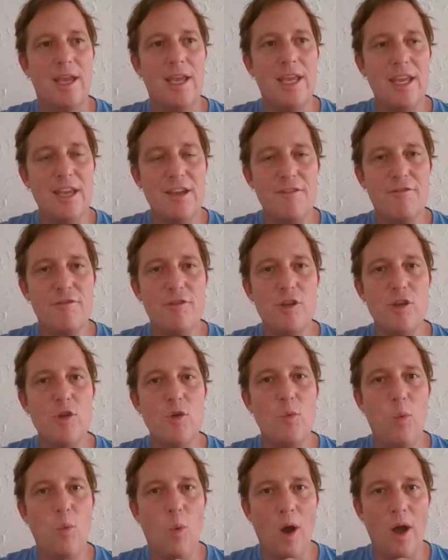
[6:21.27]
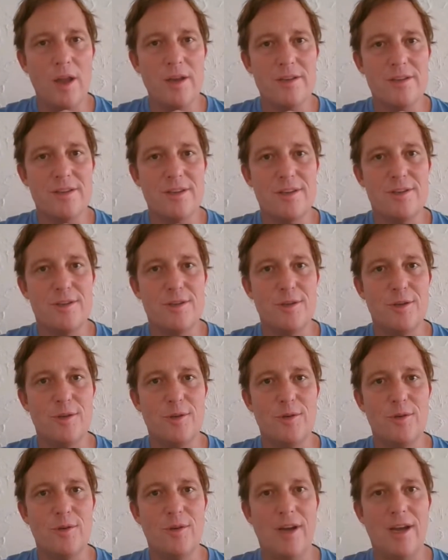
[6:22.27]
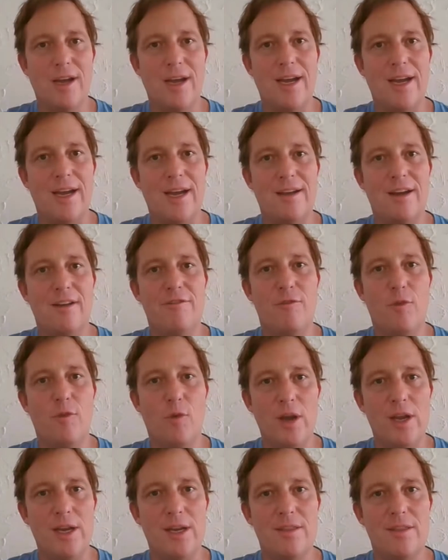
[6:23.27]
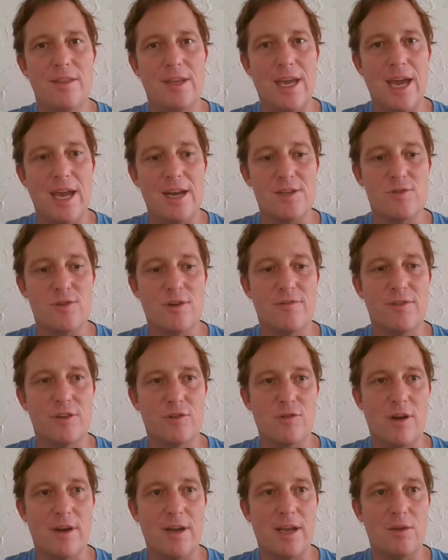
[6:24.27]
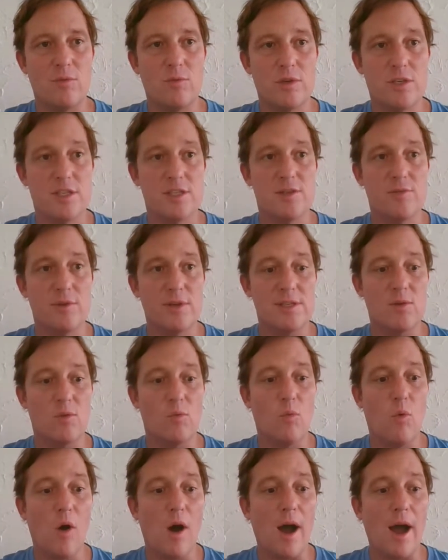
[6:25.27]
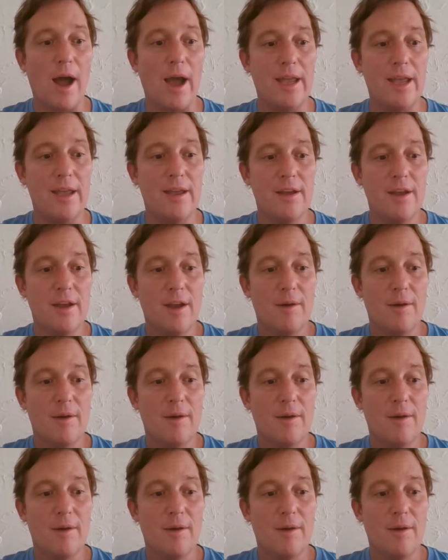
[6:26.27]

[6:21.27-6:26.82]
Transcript: If you want to avoid the catastrophic drawdown, which is the reason why